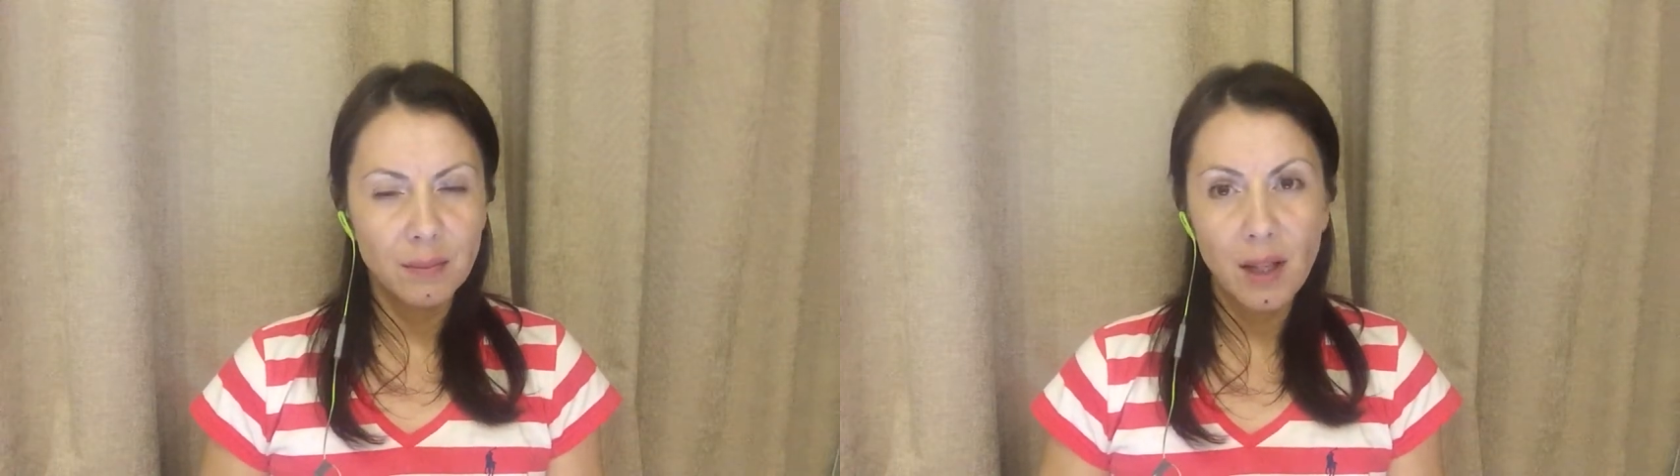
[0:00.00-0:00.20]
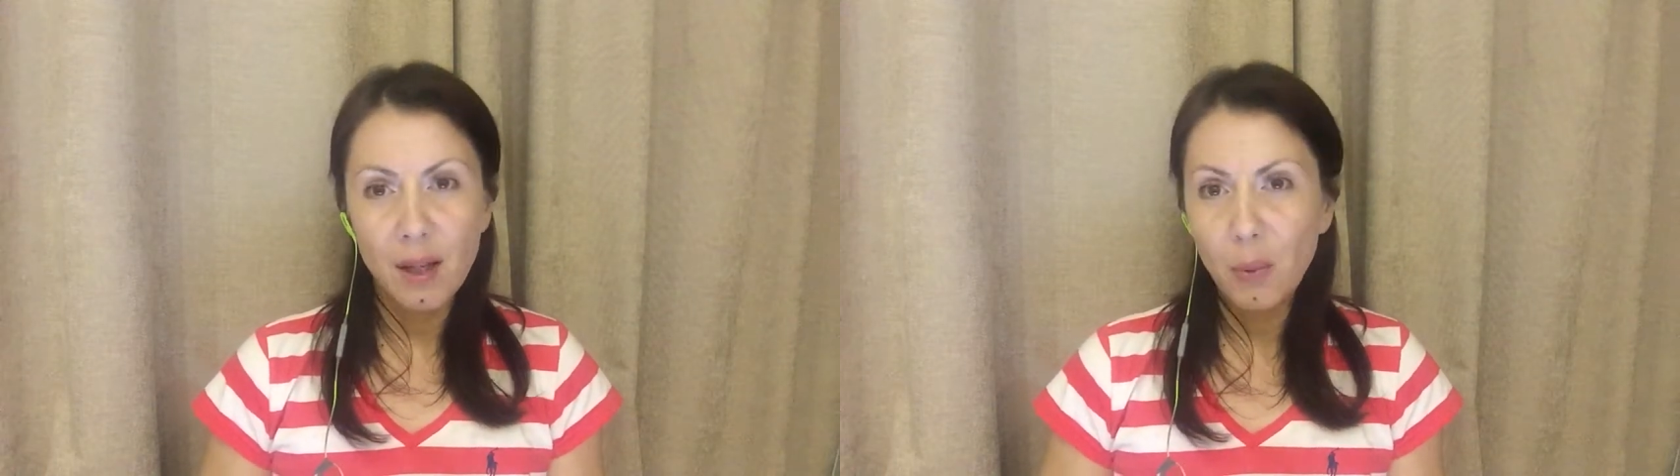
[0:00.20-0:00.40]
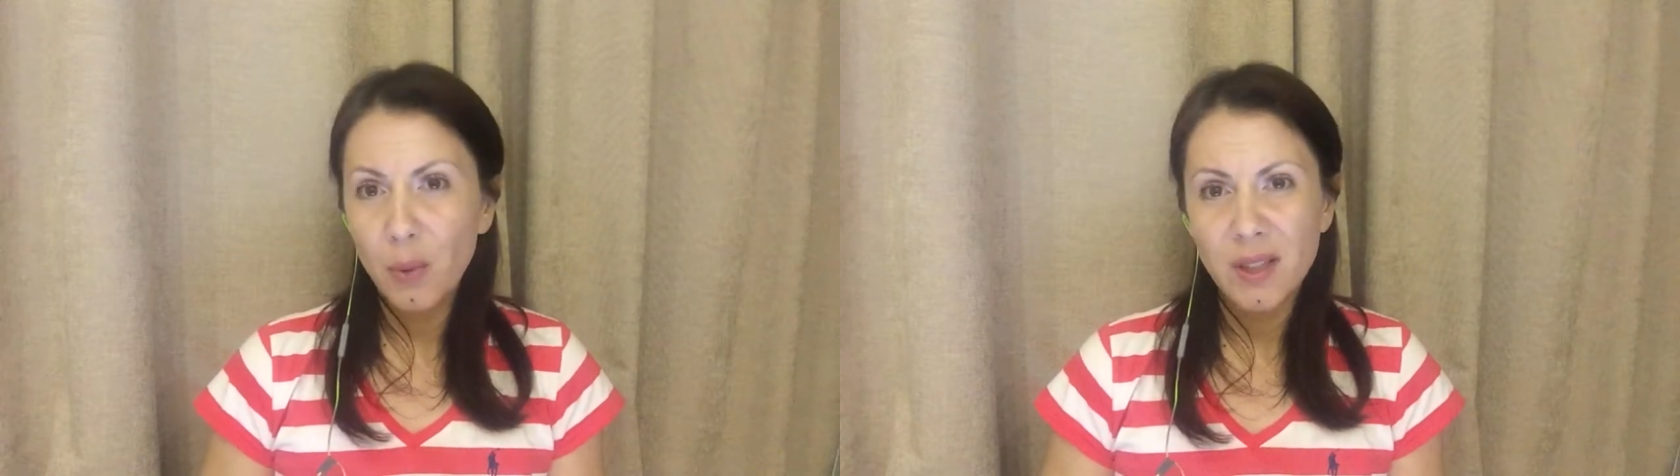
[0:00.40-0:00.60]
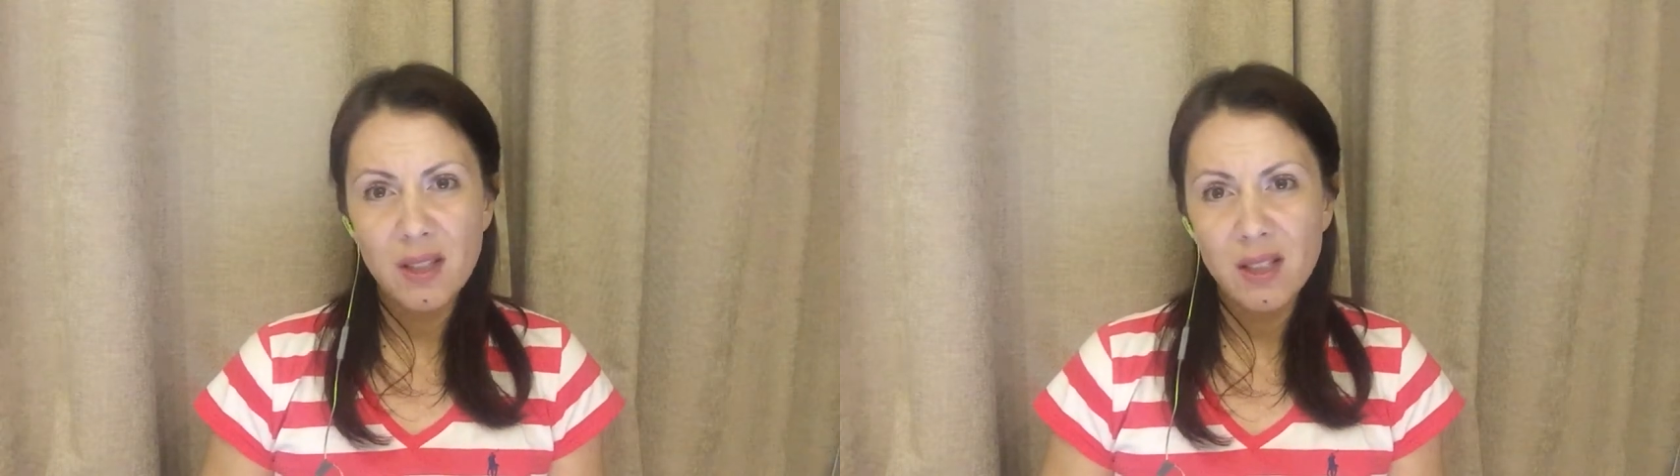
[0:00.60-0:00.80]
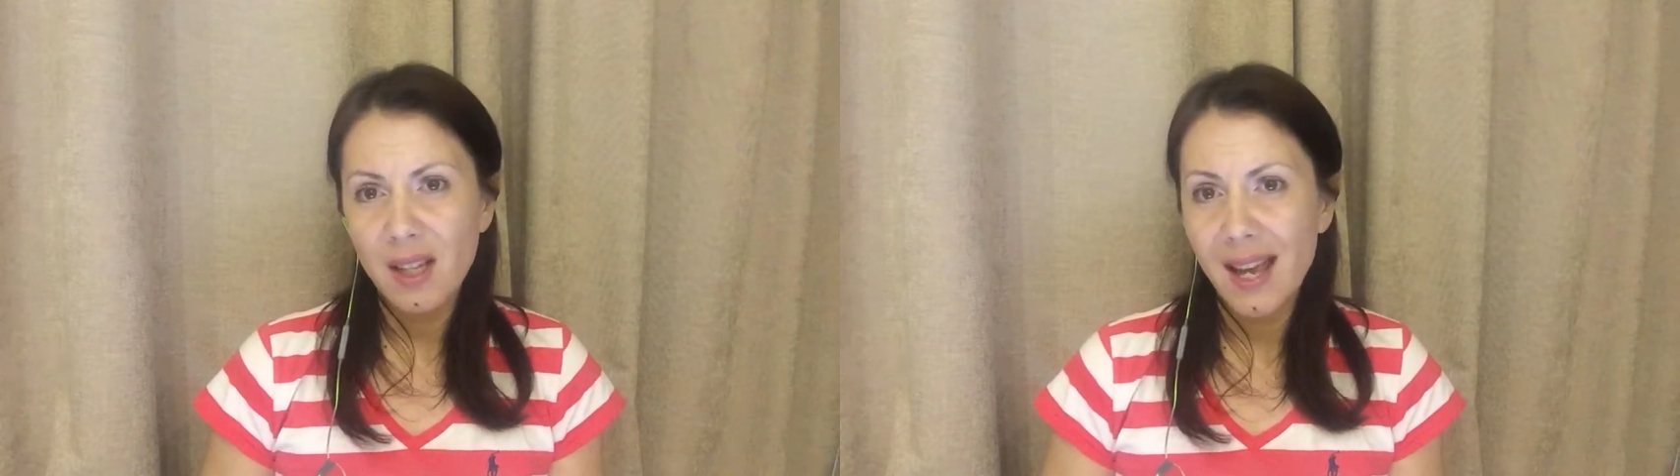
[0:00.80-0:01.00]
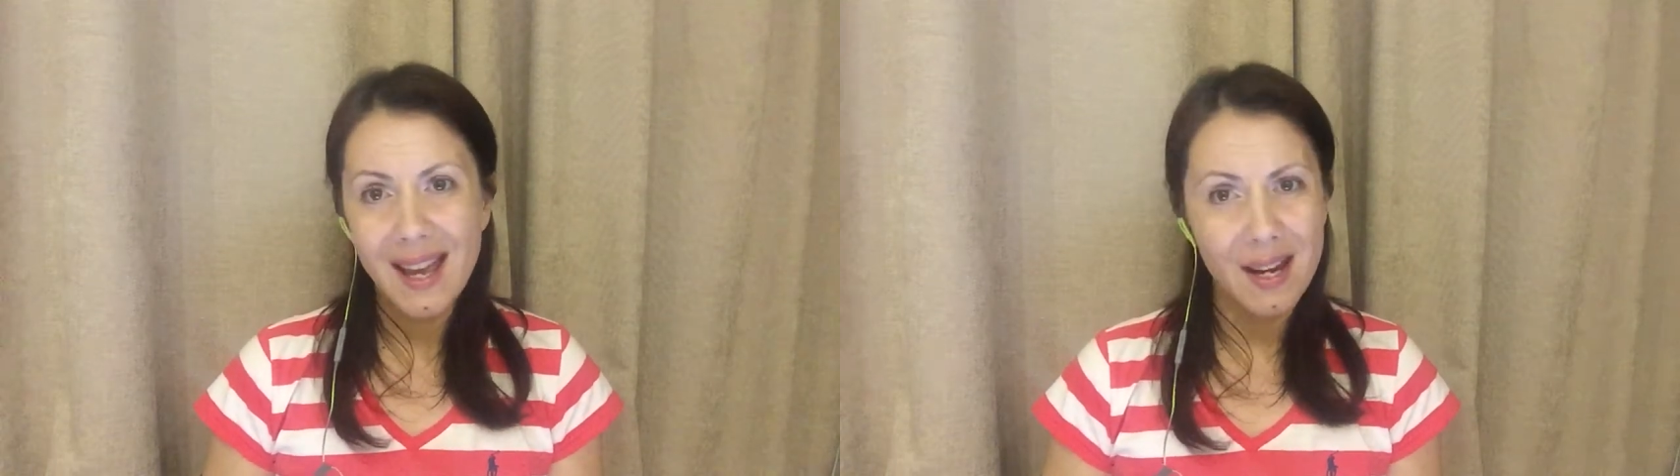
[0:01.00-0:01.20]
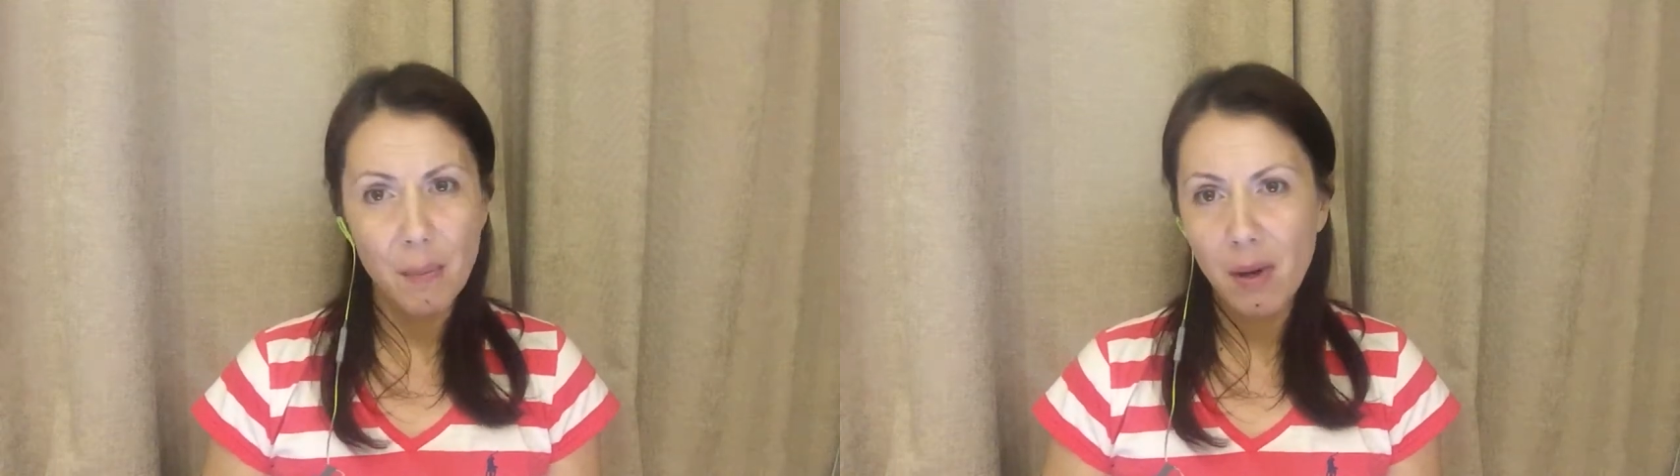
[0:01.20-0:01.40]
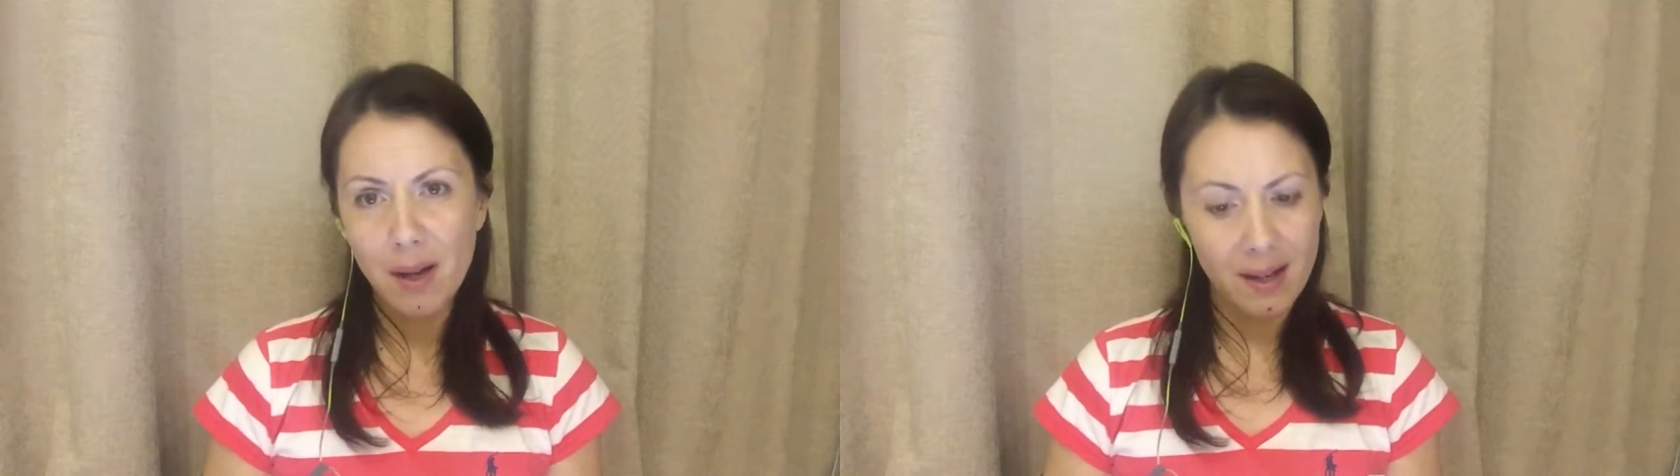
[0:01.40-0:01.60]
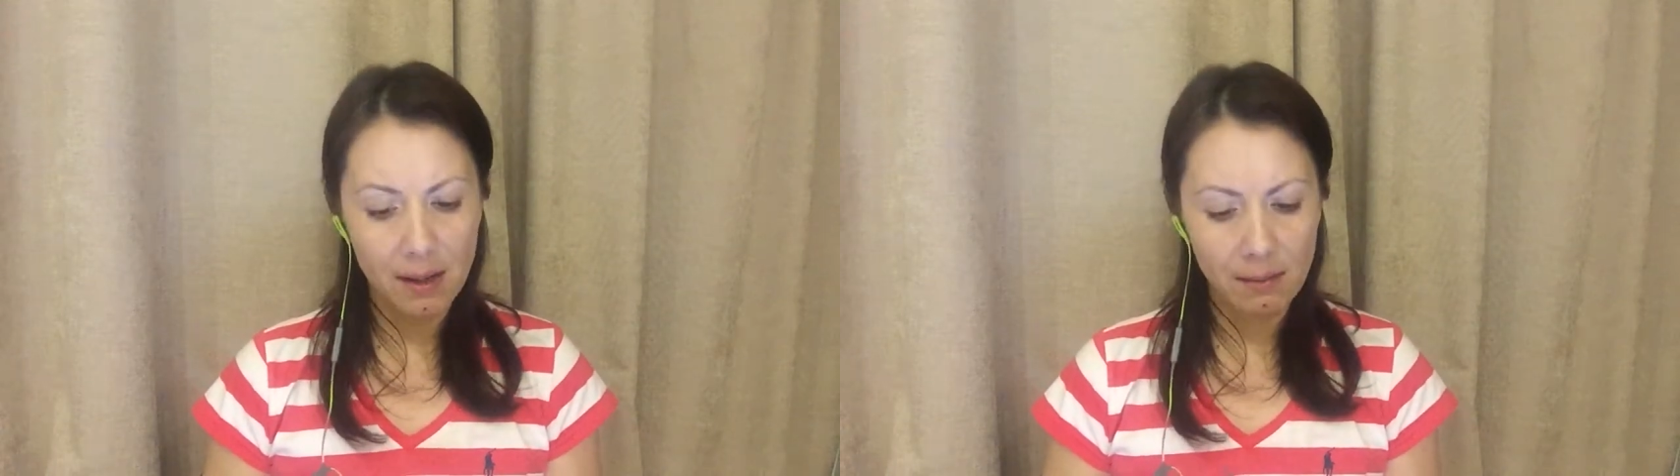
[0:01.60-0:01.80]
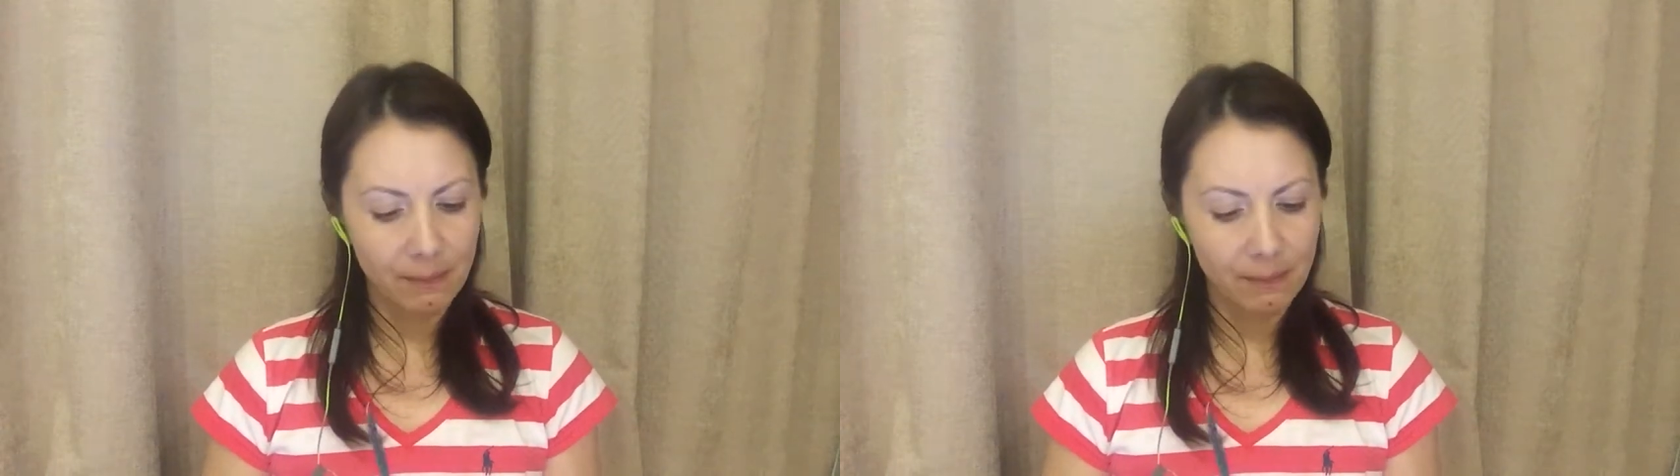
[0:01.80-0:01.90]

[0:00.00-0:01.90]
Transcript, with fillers: I don't want to see anybody.